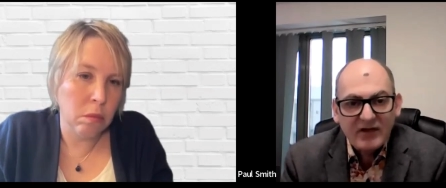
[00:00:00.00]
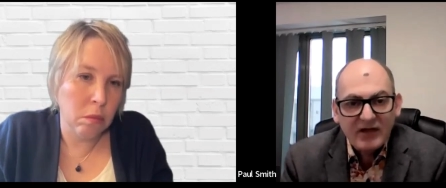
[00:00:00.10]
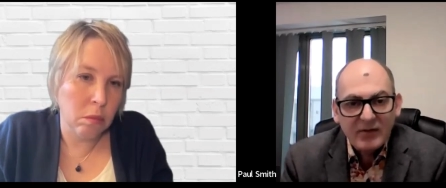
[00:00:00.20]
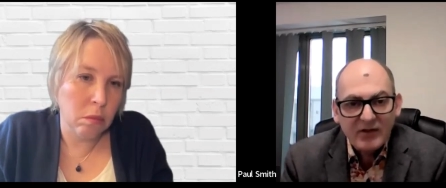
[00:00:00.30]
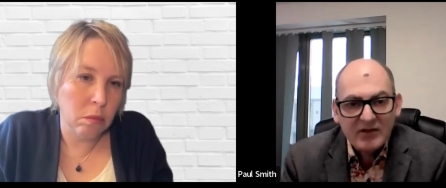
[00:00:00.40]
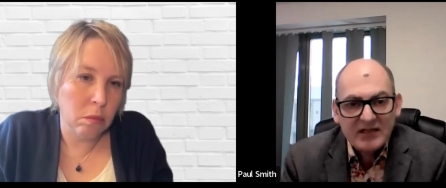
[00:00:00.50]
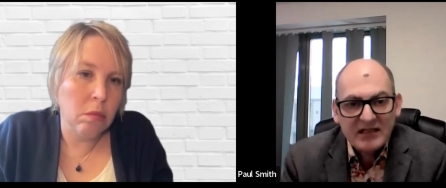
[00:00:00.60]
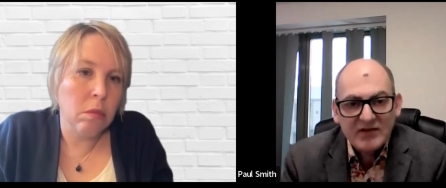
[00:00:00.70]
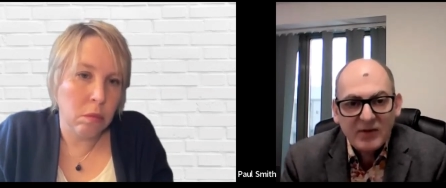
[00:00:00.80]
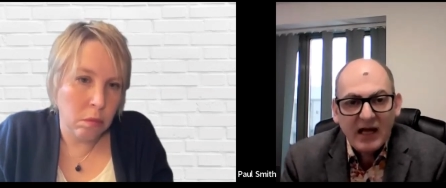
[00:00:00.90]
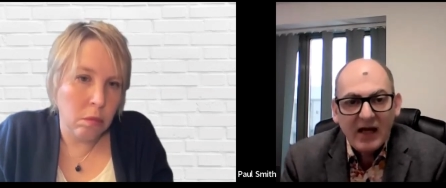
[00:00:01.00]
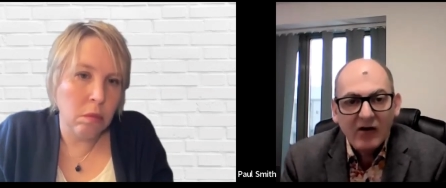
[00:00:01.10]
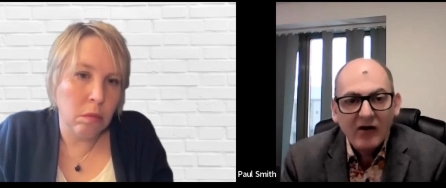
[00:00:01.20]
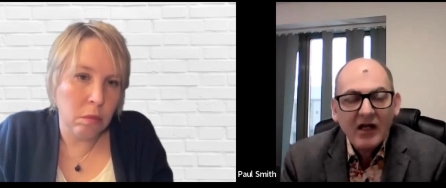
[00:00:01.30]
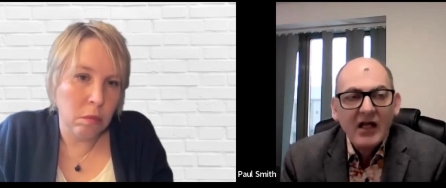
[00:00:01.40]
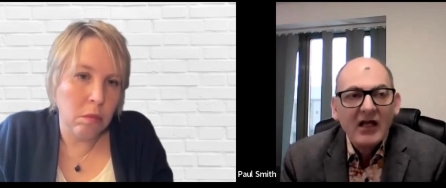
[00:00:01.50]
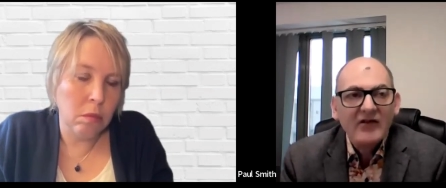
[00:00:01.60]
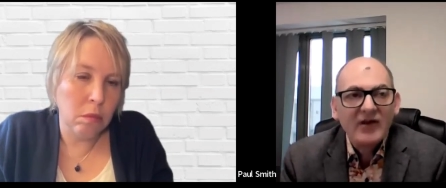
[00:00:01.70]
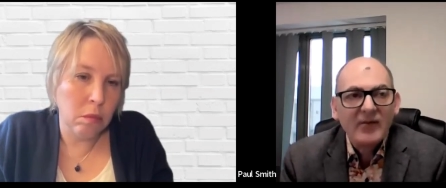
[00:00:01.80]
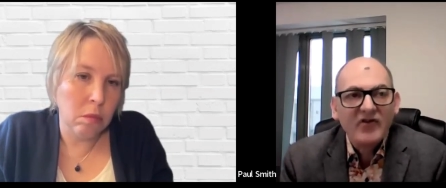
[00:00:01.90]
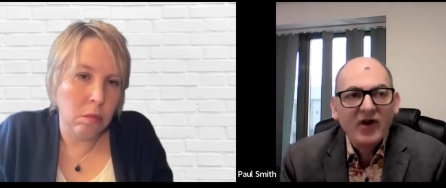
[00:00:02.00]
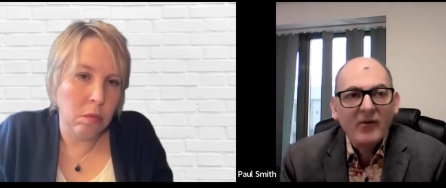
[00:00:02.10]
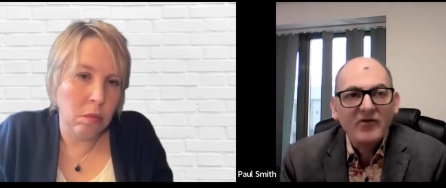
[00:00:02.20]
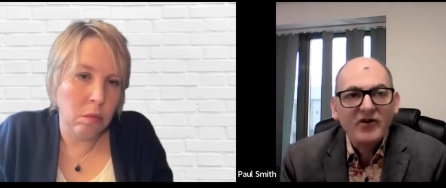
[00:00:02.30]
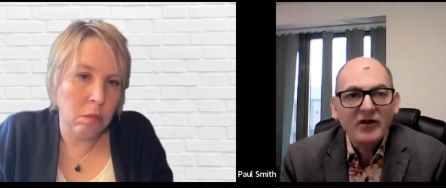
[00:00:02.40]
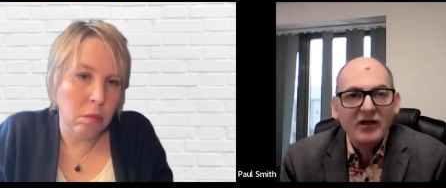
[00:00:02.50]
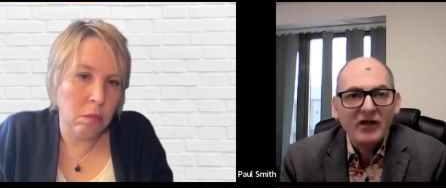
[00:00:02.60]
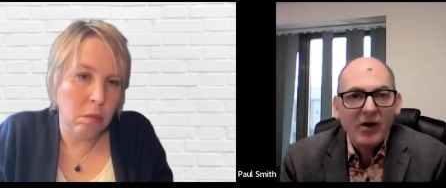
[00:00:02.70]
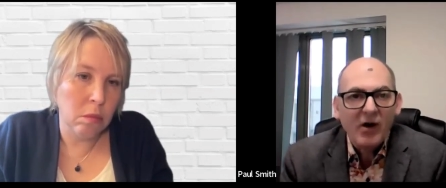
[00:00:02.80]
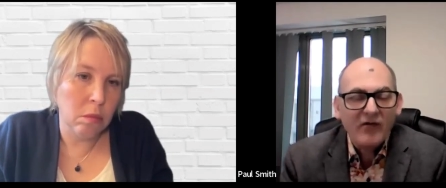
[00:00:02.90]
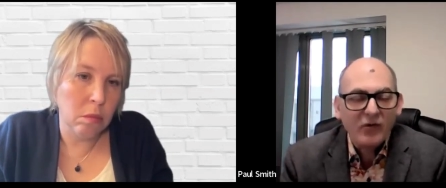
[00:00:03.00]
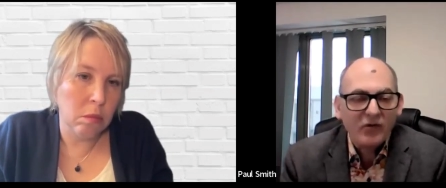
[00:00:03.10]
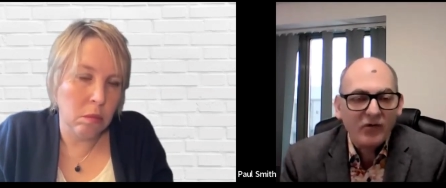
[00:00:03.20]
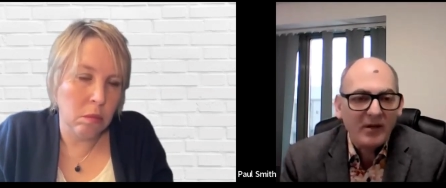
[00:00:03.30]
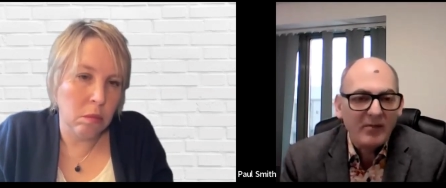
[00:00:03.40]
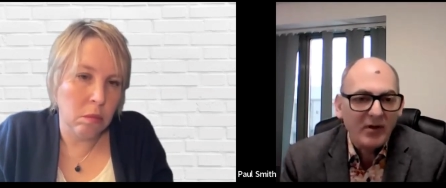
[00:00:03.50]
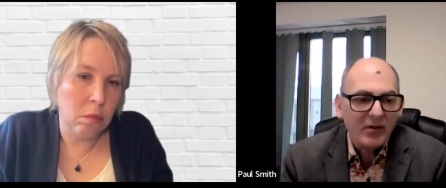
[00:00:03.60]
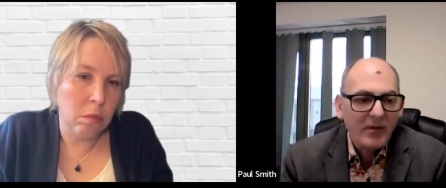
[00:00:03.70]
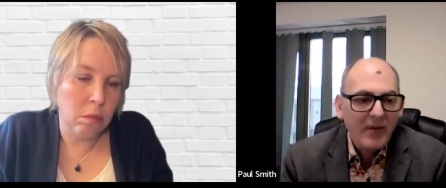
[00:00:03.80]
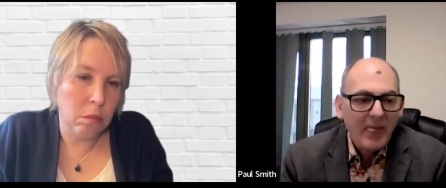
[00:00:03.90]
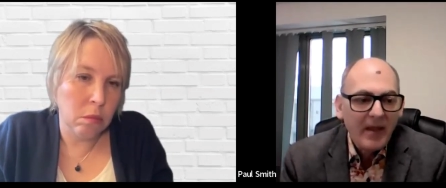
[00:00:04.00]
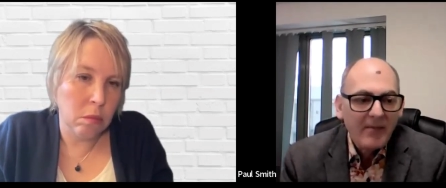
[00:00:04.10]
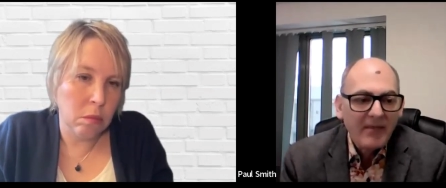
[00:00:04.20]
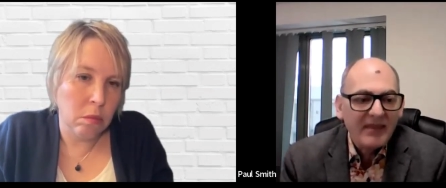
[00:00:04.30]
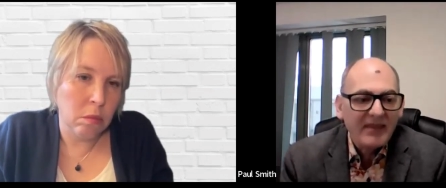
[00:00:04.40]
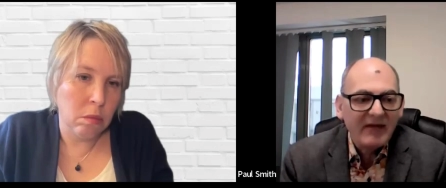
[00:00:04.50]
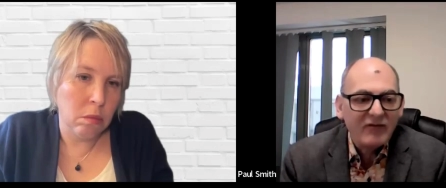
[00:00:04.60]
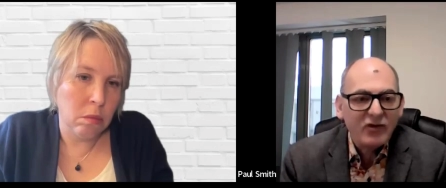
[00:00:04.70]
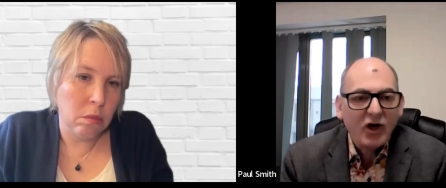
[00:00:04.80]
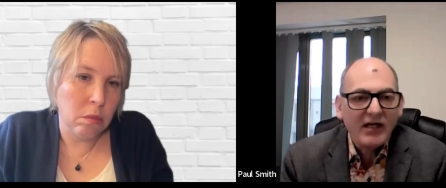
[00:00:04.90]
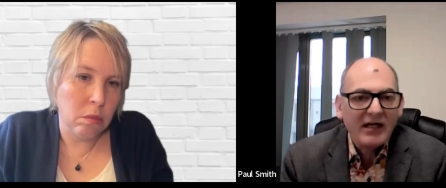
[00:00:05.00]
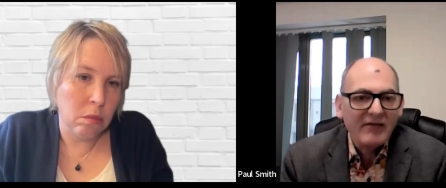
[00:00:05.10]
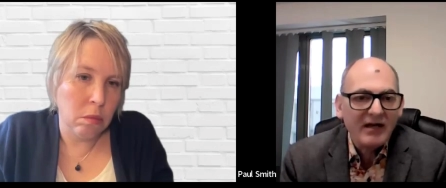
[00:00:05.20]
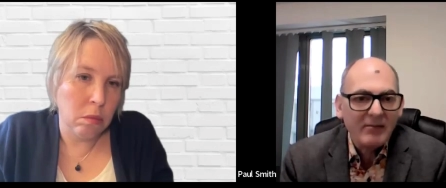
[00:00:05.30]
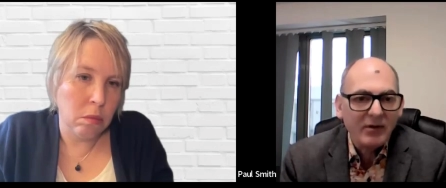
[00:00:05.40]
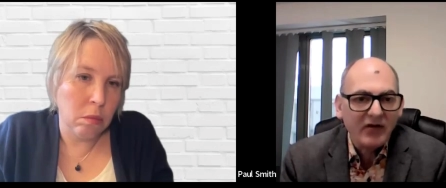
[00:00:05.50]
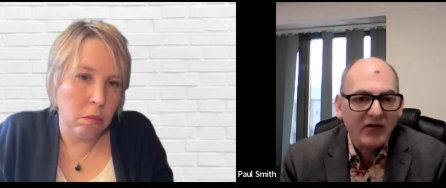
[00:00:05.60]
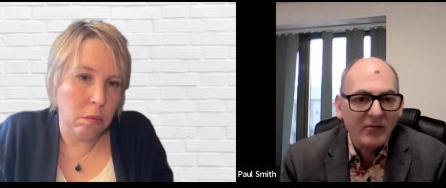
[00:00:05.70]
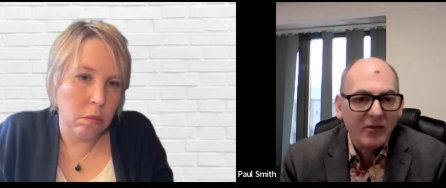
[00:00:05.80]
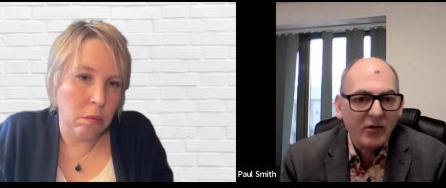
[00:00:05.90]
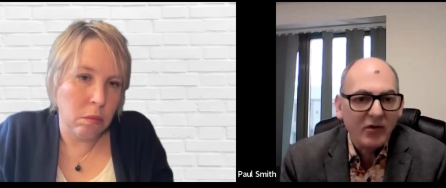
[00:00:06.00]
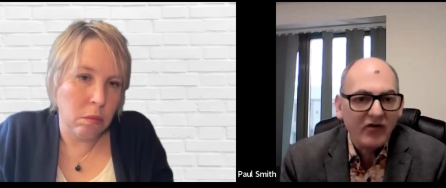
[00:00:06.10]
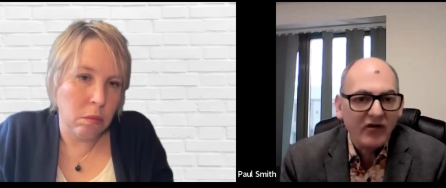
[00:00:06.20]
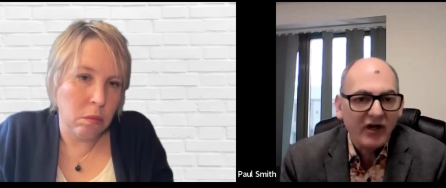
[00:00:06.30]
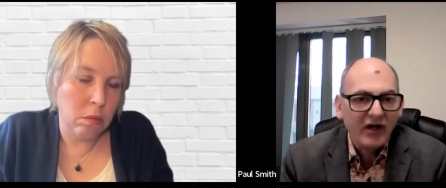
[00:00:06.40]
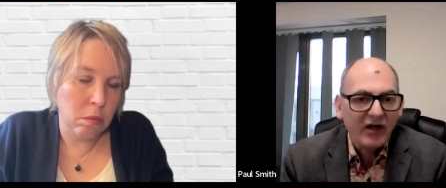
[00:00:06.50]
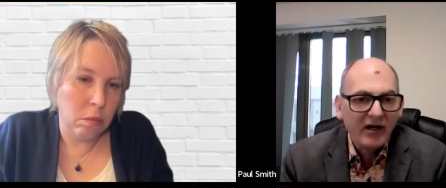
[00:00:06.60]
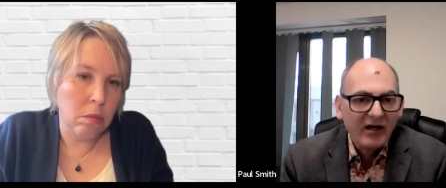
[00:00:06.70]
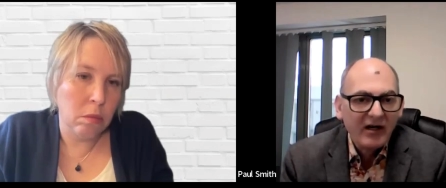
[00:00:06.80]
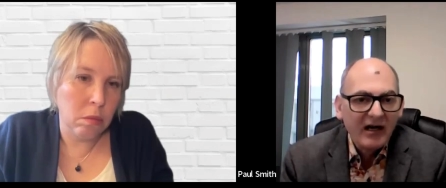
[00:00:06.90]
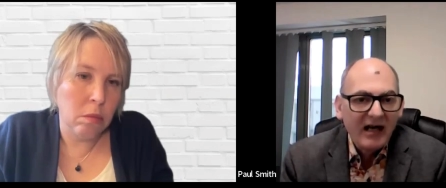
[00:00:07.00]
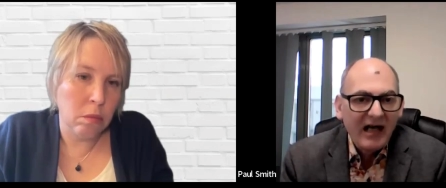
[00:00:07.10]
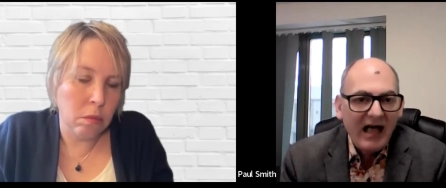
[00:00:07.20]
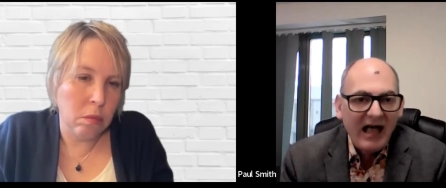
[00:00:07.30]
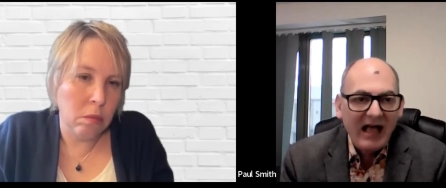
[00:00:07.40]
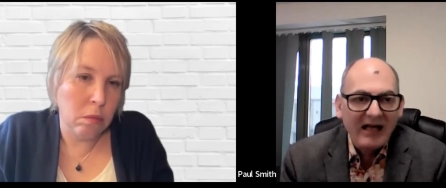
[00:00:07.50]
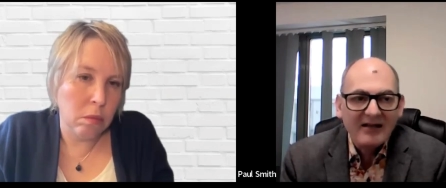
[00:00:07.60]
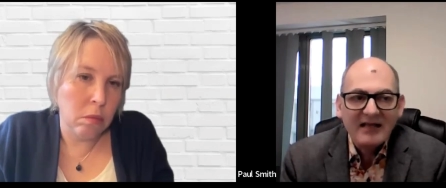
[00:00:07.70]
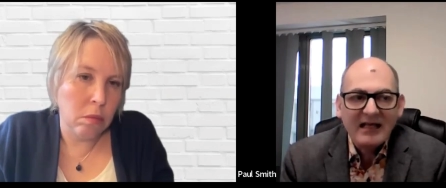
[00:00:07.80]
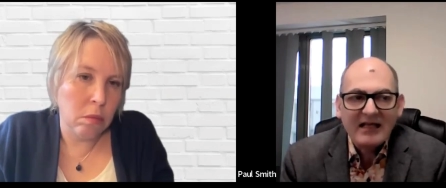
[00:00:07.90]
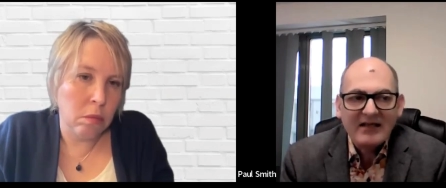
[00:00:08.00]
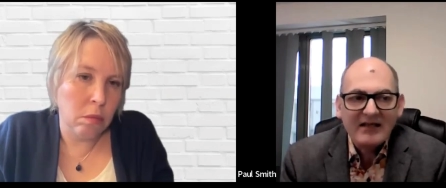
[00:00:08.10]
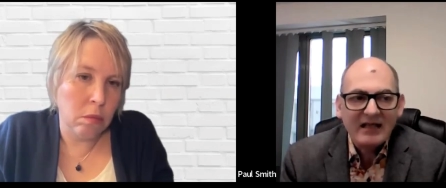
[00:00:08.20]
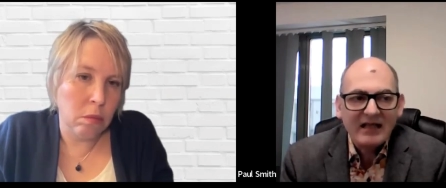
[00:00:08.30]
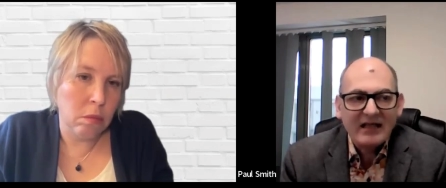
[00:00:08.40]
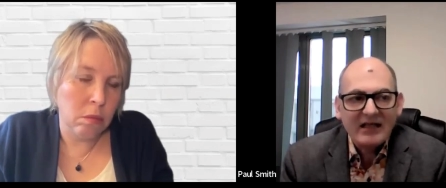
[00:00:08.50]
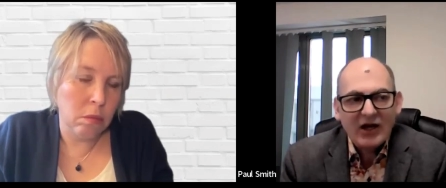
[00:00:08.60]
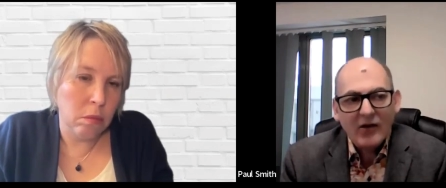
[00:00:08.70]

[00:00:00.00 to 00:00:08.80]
Speaker 1: with the community as well. And sometimes, you know, I've talked to people who, they've tried living in bricks and mortar, and it, you